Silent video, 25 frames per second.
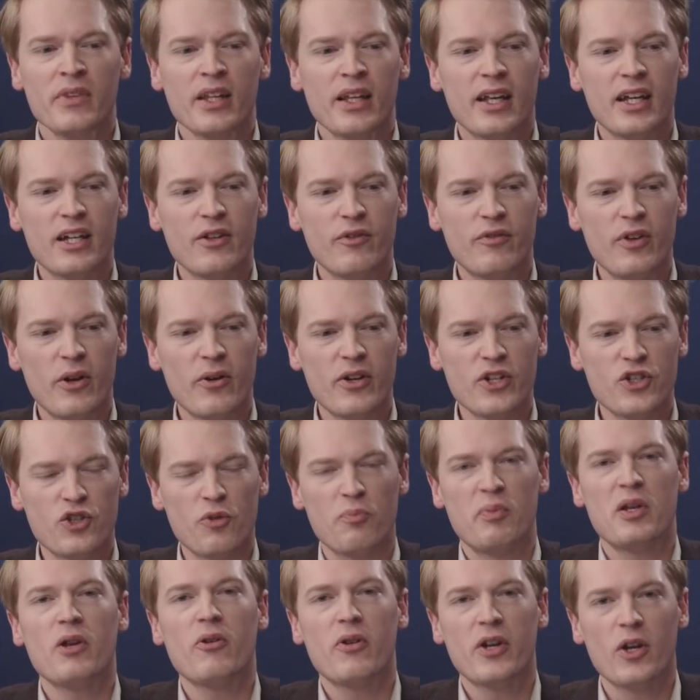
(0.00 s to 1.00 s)
in a very
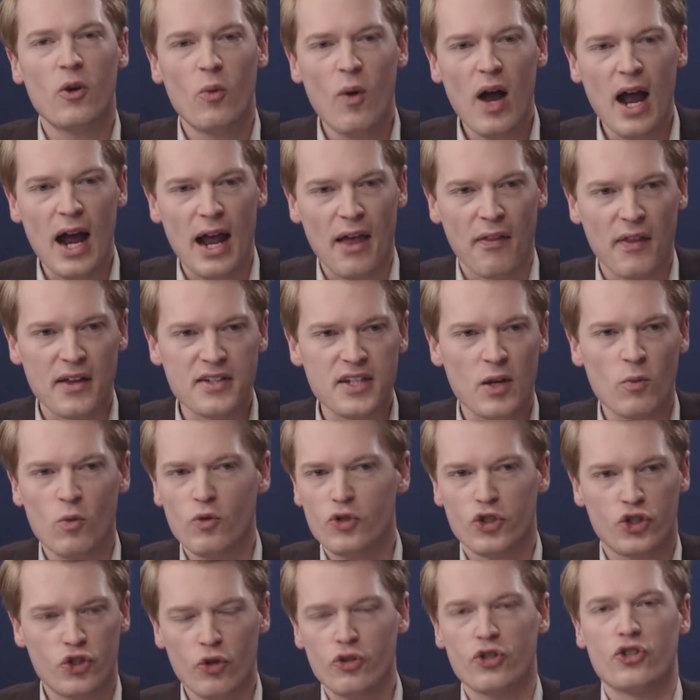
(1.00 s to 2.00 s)
superior way. They say,
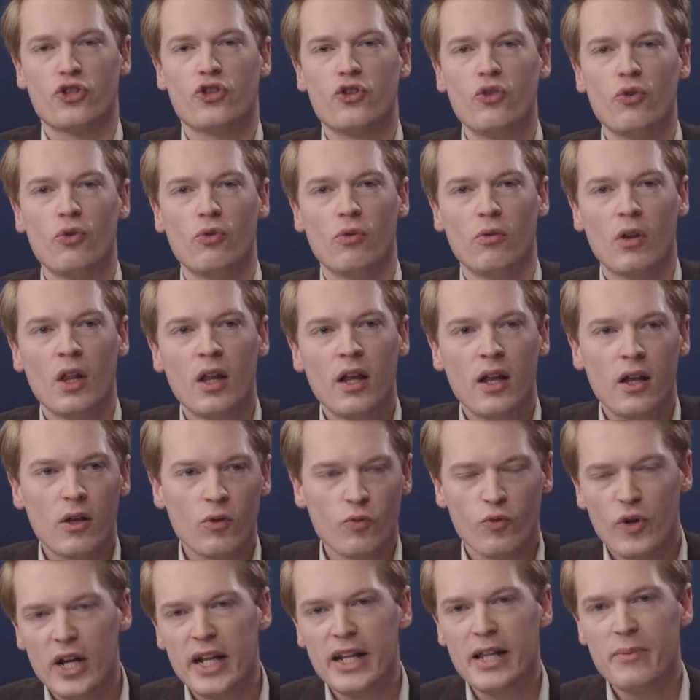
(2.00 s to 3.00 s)
well, should a school
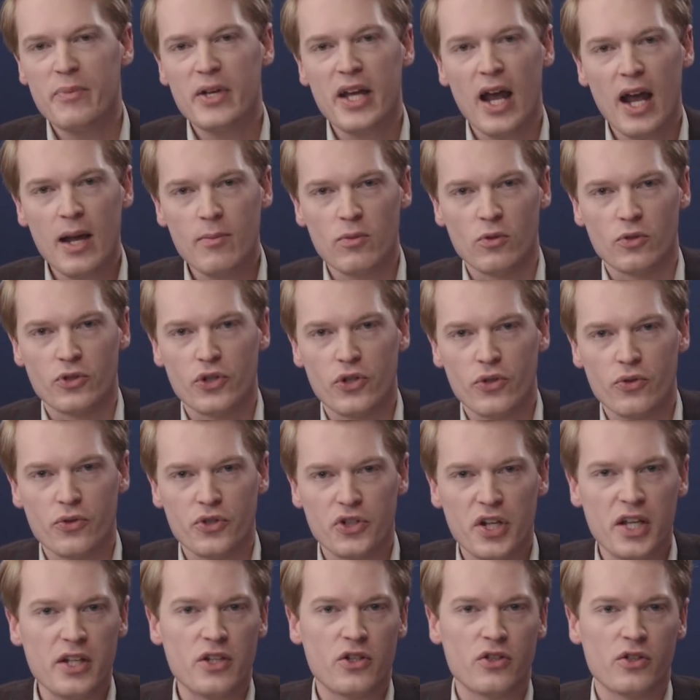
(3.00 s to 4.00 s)
really be able to
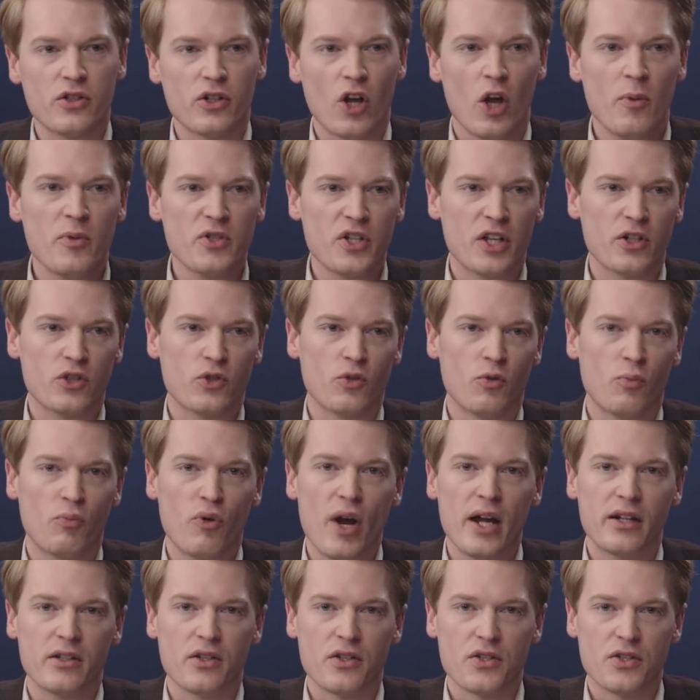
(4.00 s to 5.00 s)
teach that homosexual
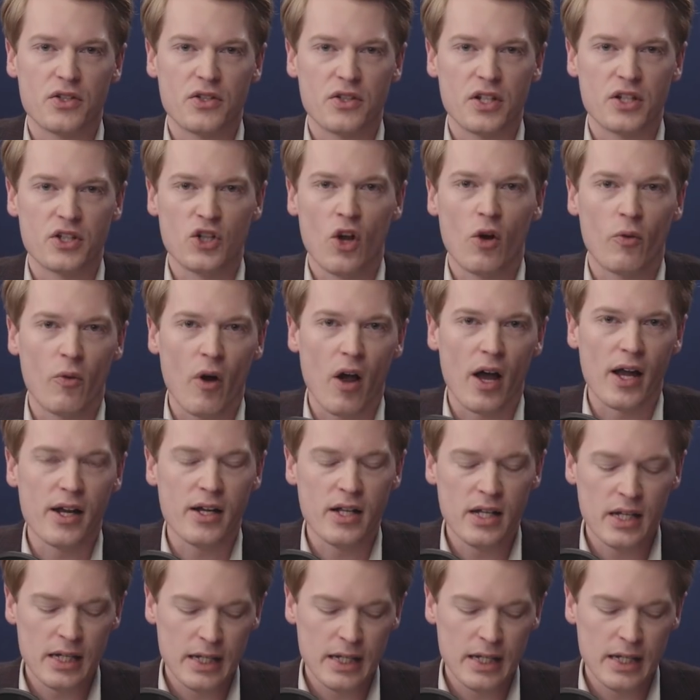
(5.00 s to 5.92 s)
practice is not right?